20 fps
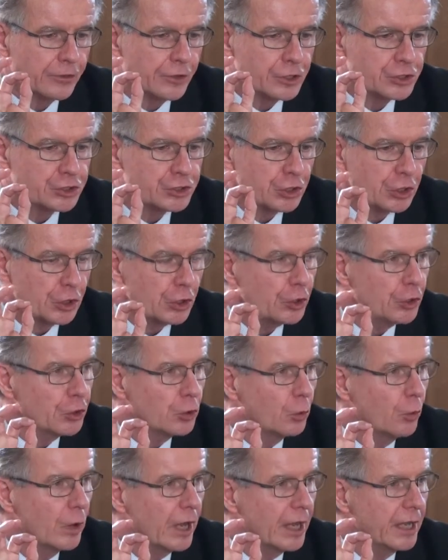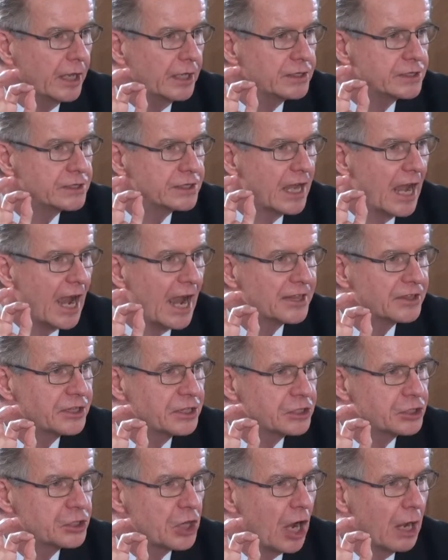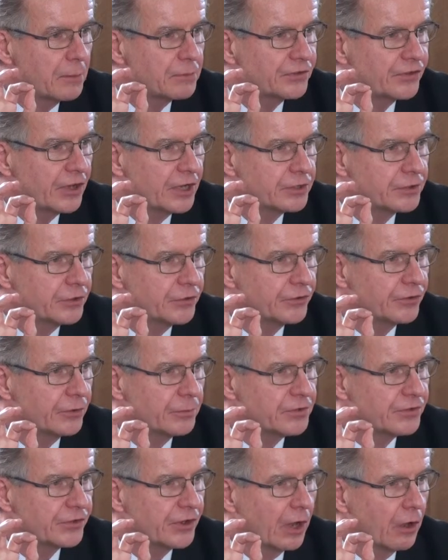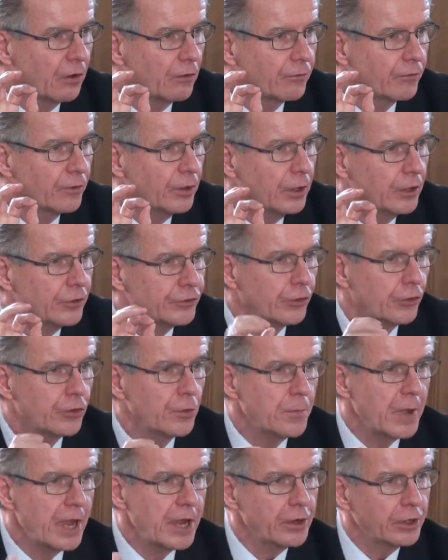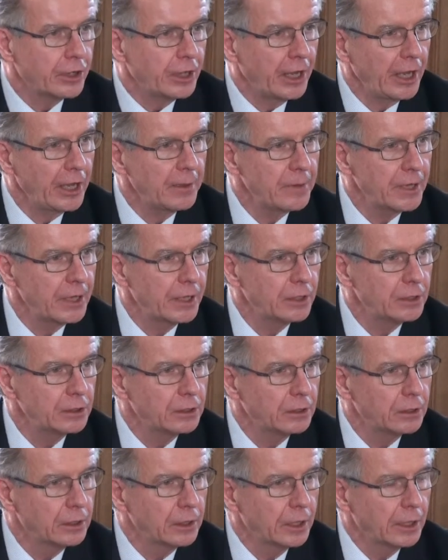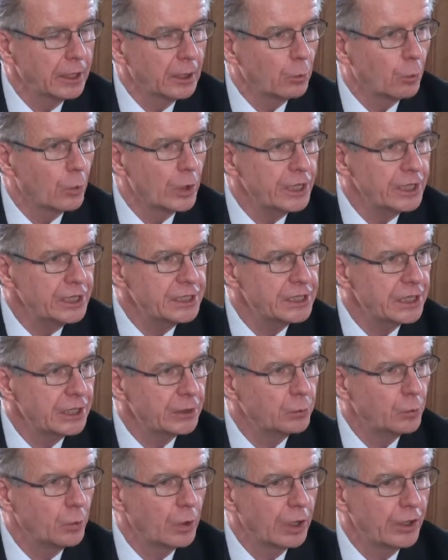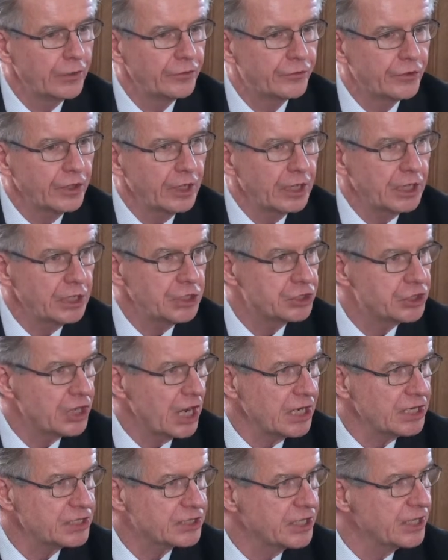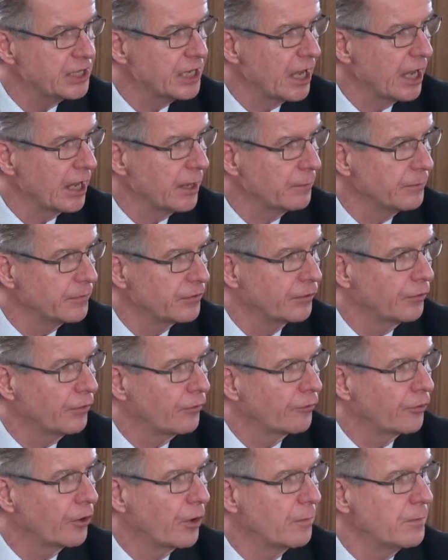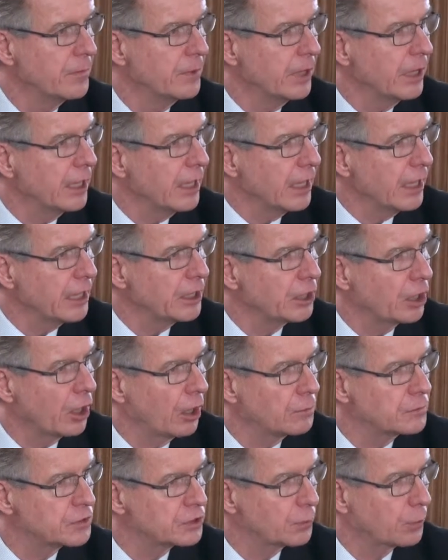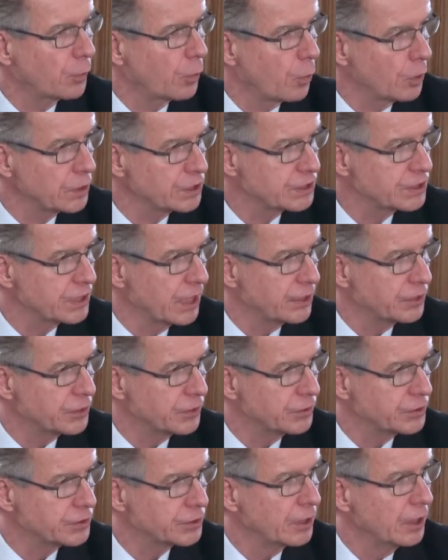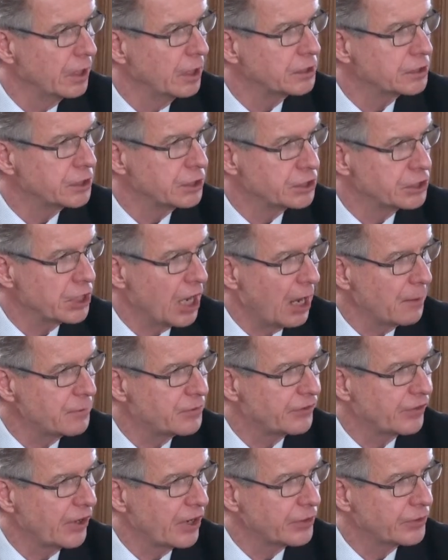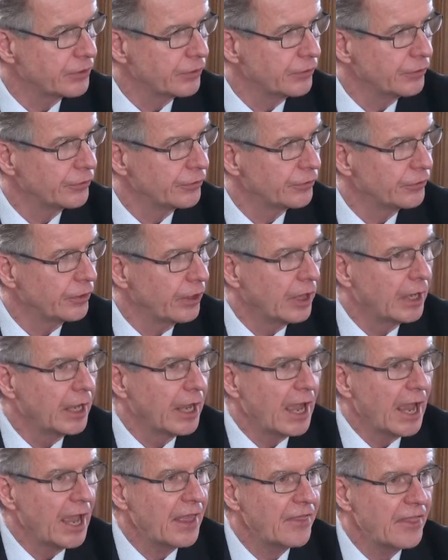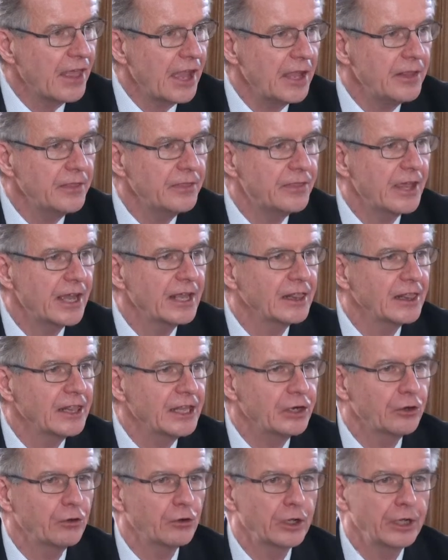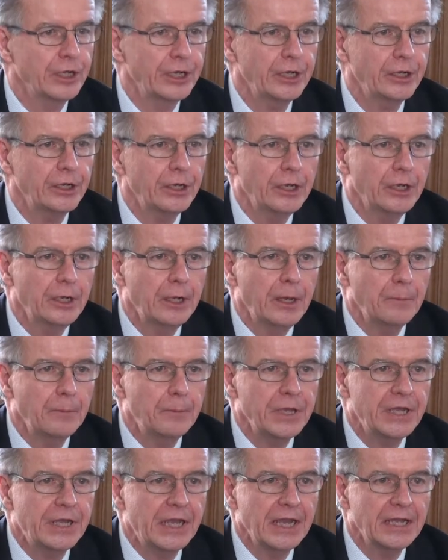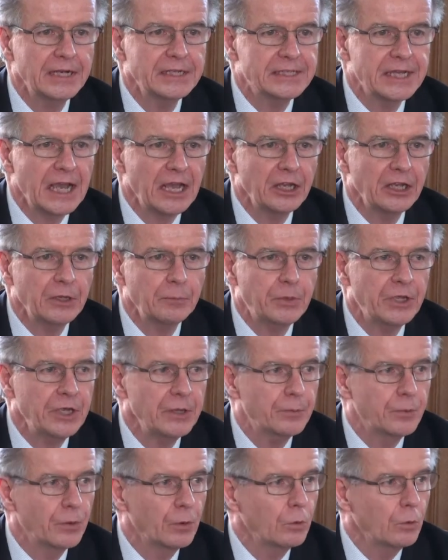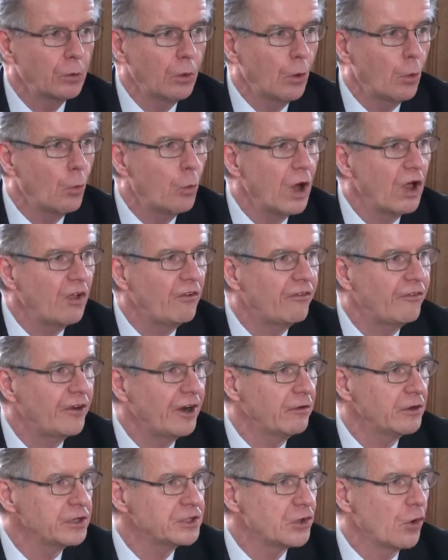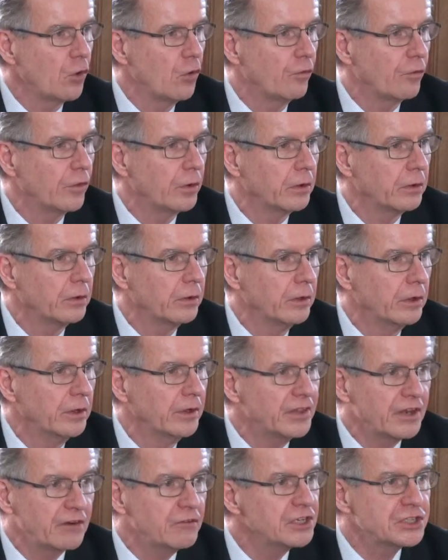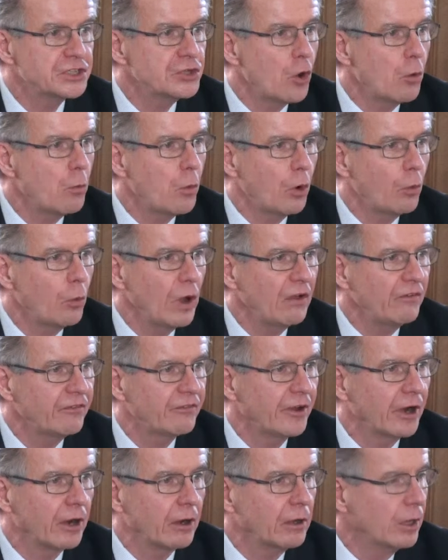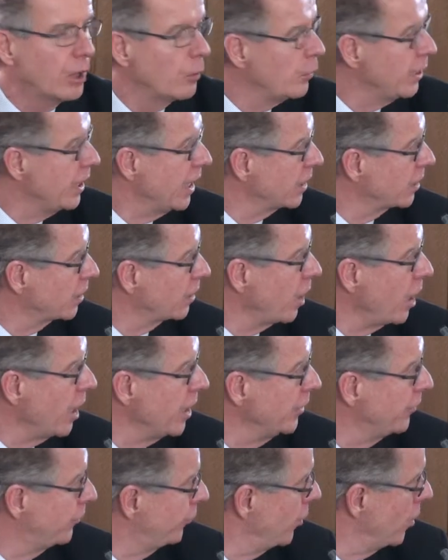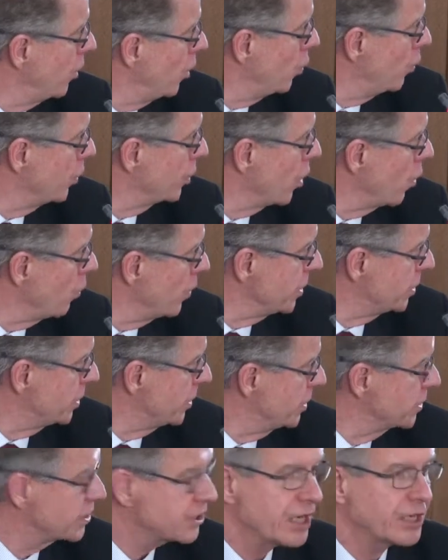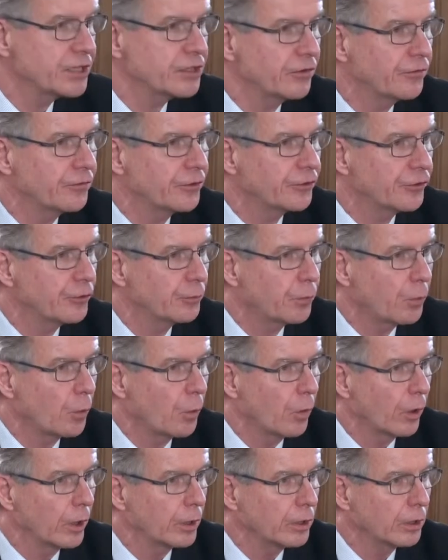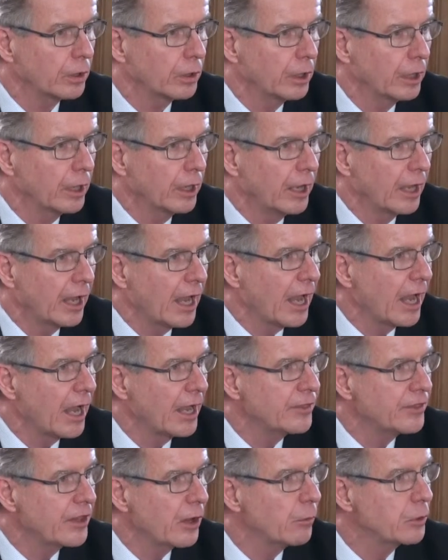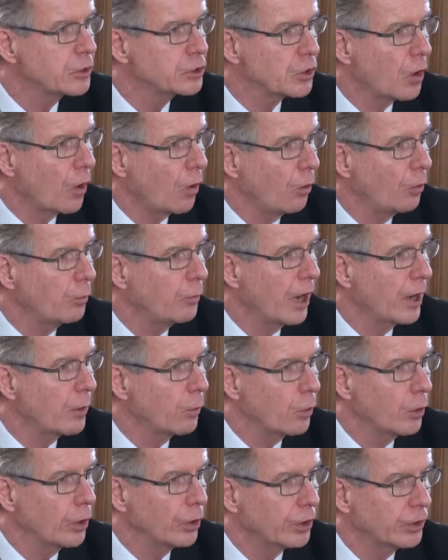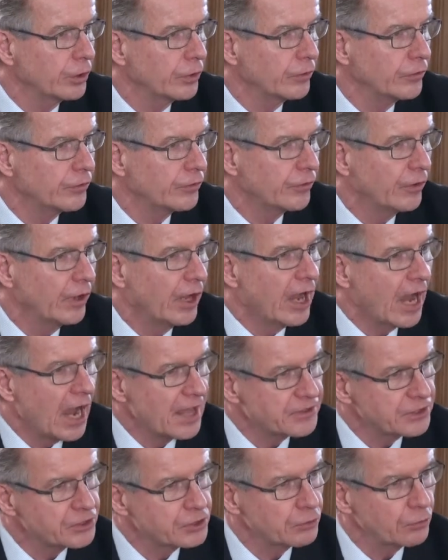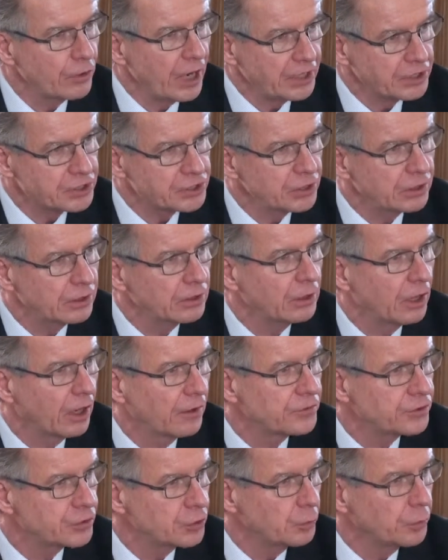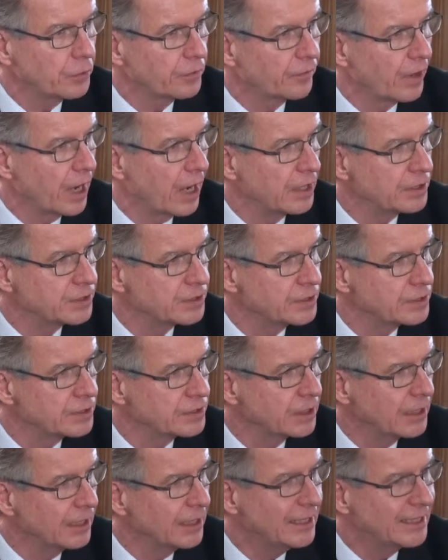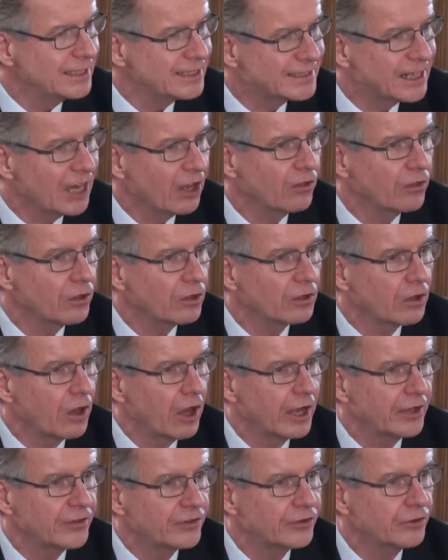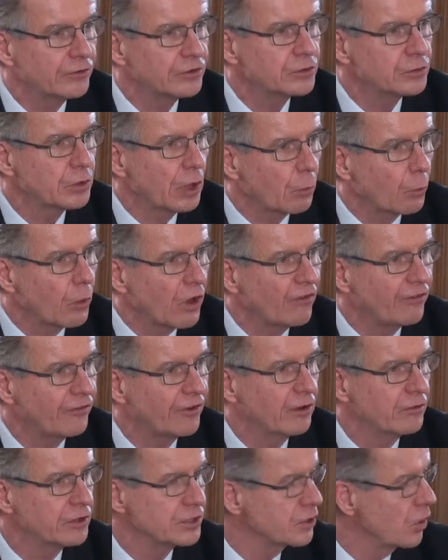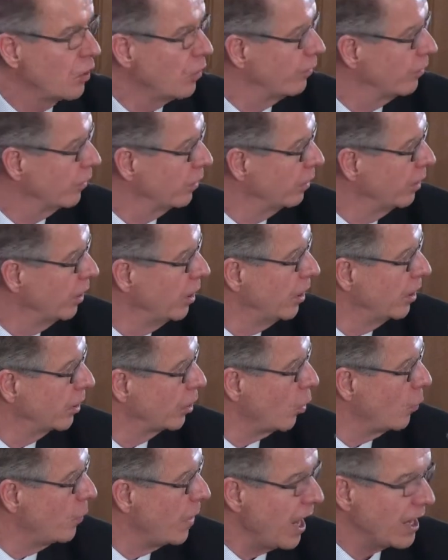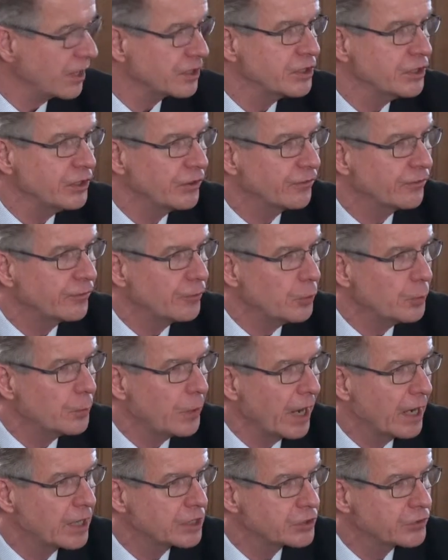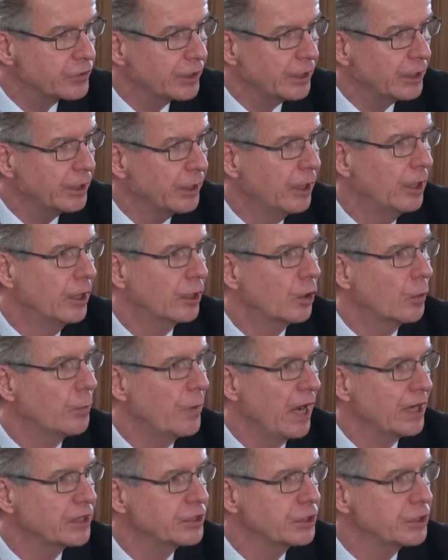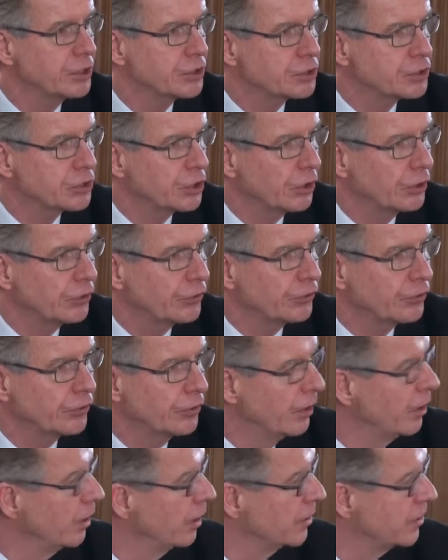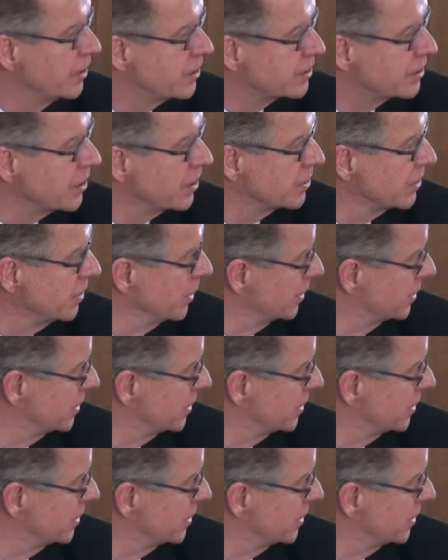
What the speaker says: the turnaways at the job centers themselves. So the mayor came in, what he did was he changed the names from income support centers to job centers, and then they literally began telling people welfare is over. There is no more welfare. We had clients who would go into the center for support, and they were told by workers at the direction of supervisors, tell the clients that welfare is over. Go back to your food pantry, go back to your church. This doesn't